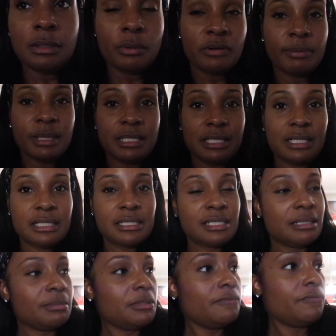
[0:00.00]
We've been needing
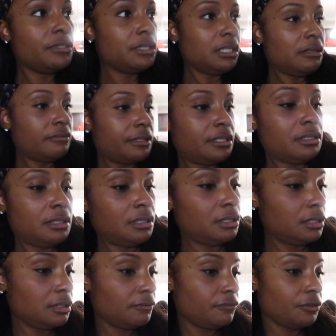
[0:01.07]
something for Lovey
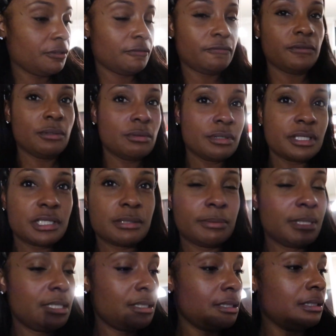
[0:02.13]
for the floors
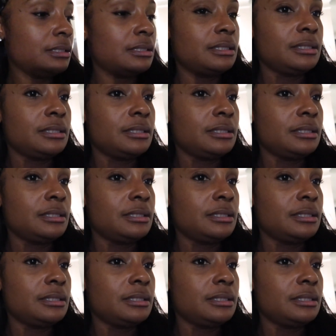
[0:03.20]
because.